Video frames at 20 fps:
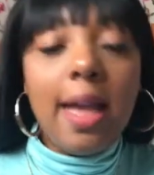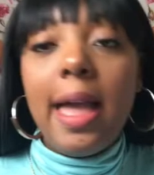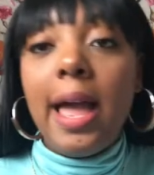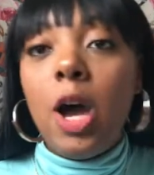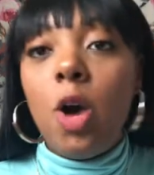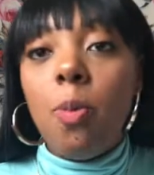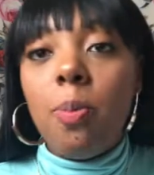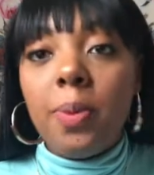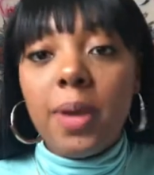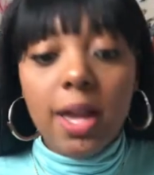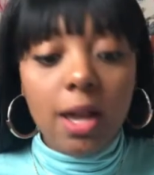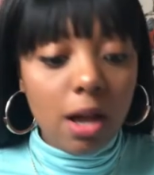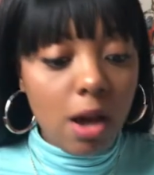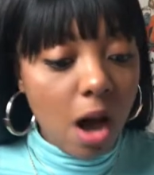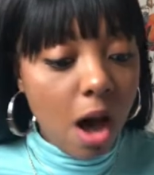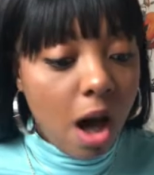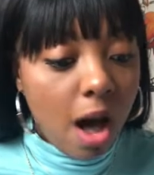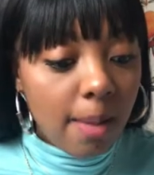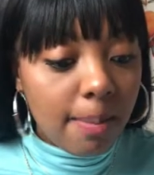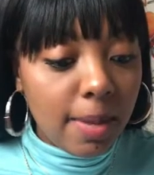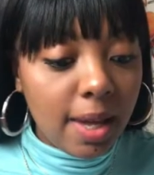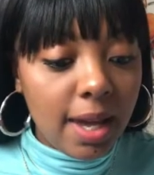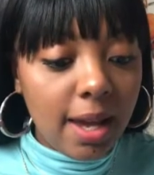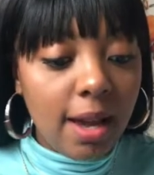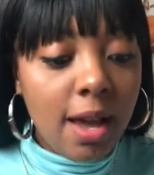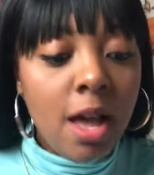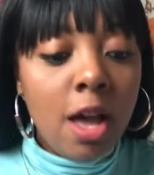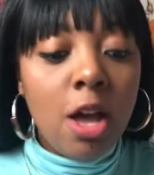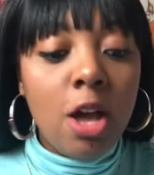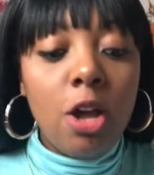helping,
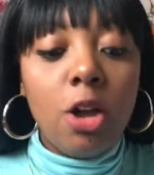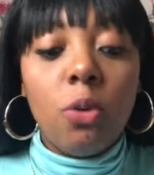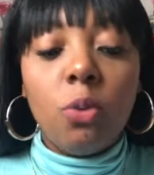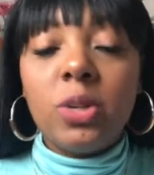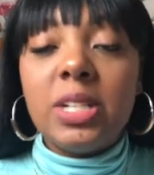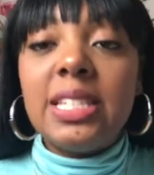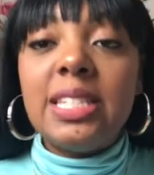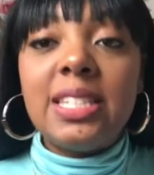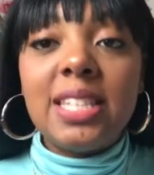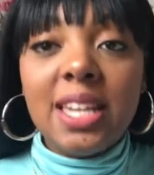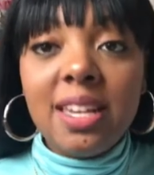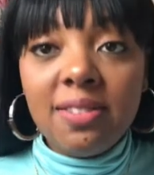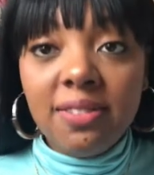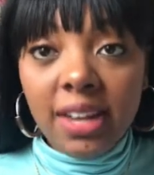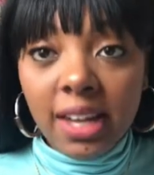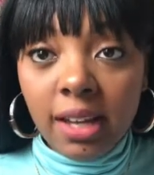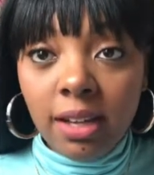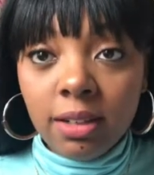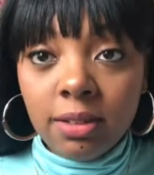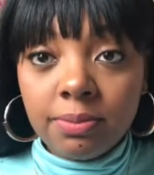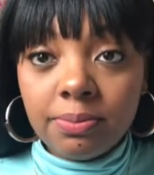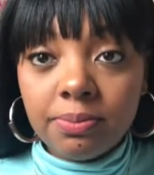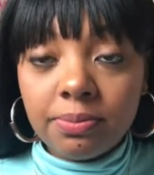calming, receiving,